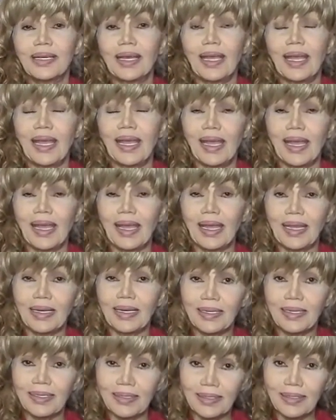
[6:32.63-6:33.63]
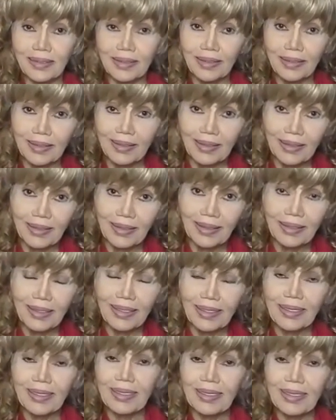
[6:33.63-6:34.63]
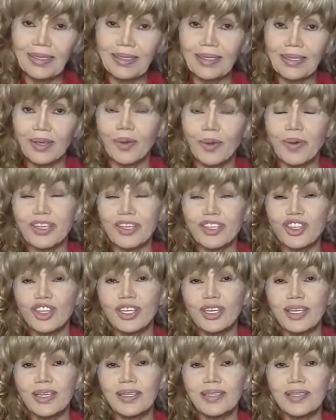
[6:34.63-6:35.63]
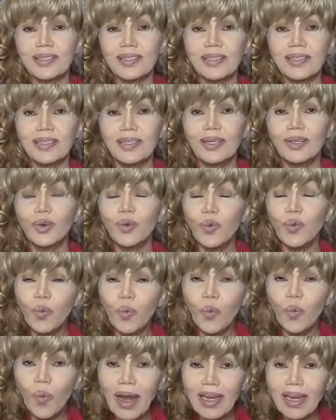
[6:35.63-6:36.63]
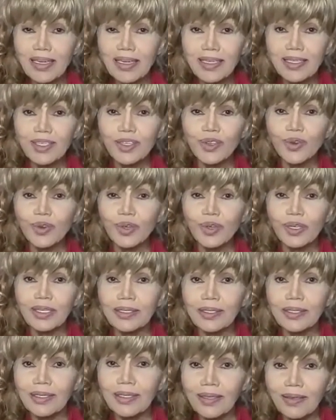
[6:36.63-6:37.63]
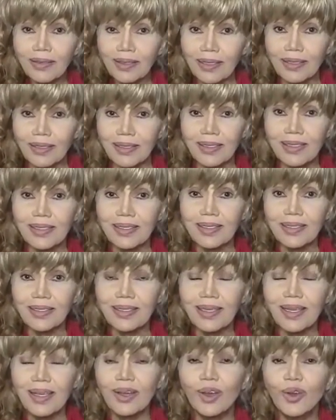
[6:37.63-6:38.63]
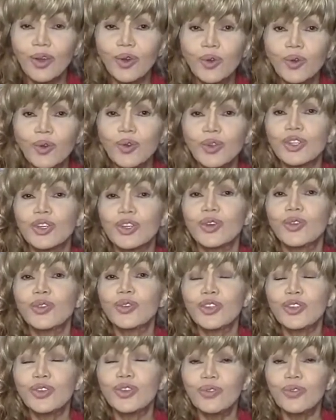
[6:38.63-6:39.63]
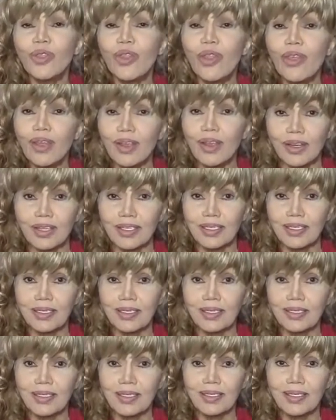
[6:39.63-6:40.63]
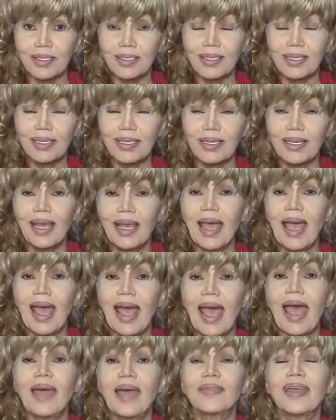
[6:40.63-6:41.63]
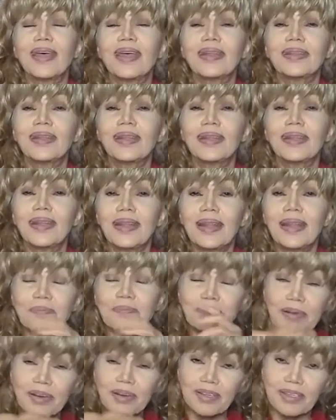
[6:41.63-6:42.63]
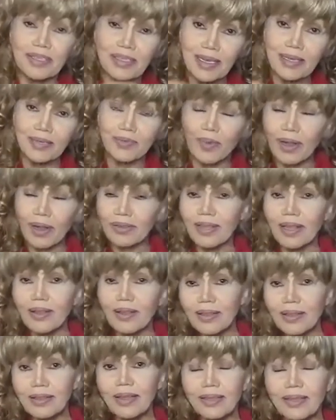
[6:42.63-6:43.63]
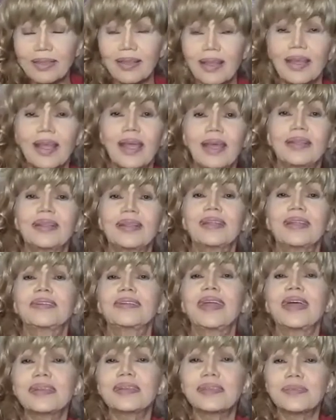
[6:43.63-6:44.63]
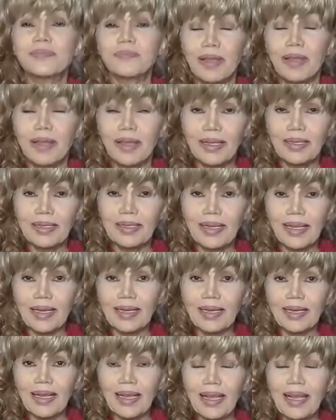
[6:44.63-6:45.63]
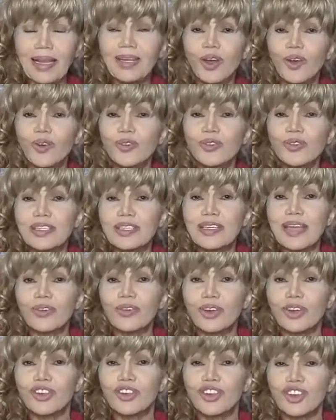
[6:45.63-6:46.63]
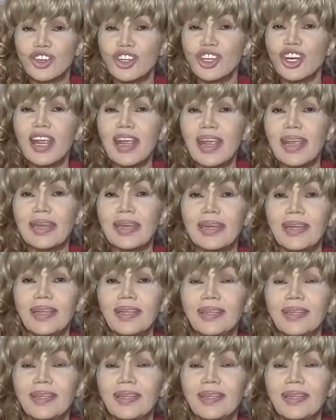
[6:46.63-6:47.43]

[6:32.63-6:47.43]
and the question is, where did you hear this? Who told you this? And then that person says, well, da, da, da, then the next, then it goes down a chain